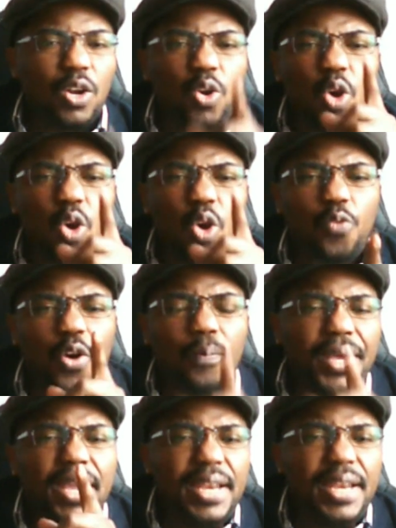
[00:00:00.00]
Go for
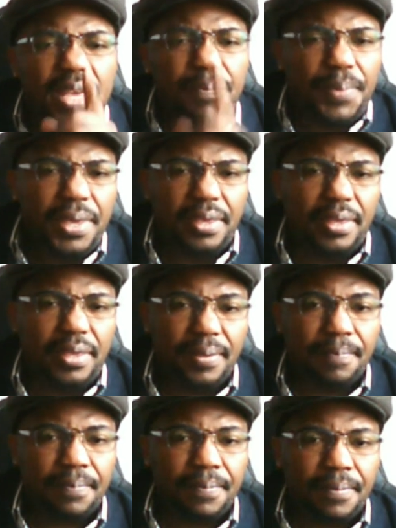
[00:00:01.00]
PDP
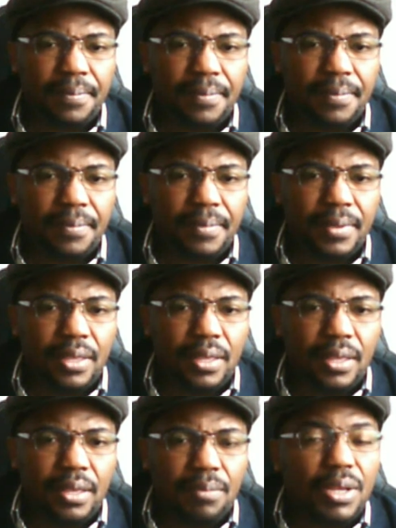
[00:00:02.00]

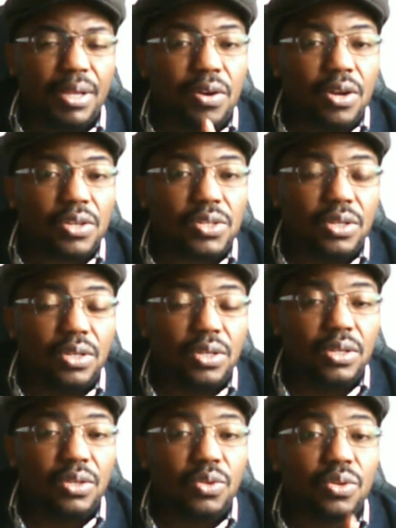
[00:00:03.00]
because
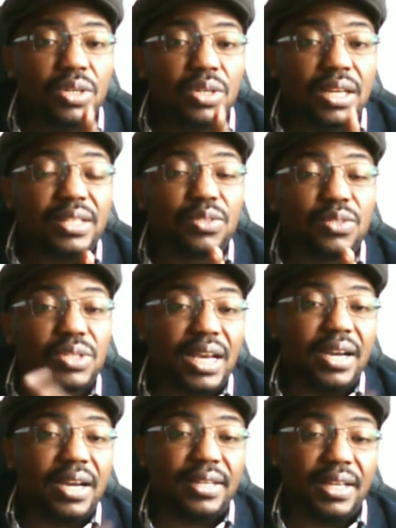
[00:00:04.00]
you need to
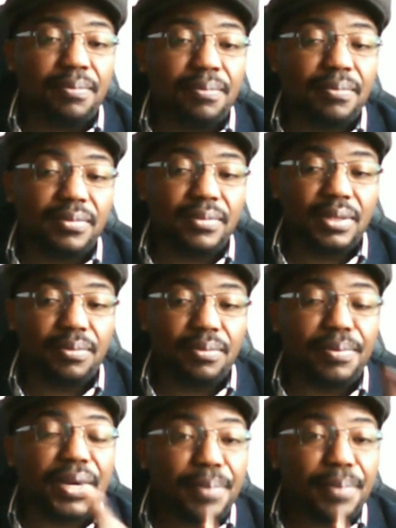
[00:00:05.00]
tell them,
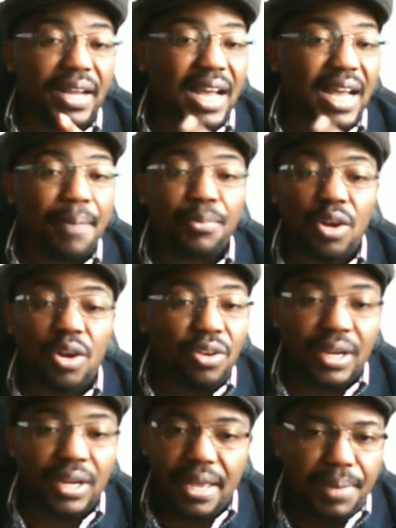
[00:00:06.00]
Papa, I'm no
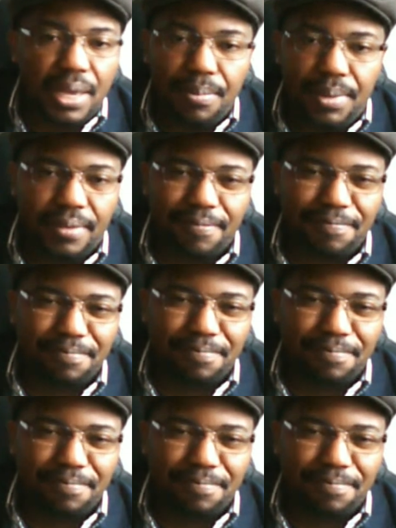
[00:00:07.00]
longer a baby.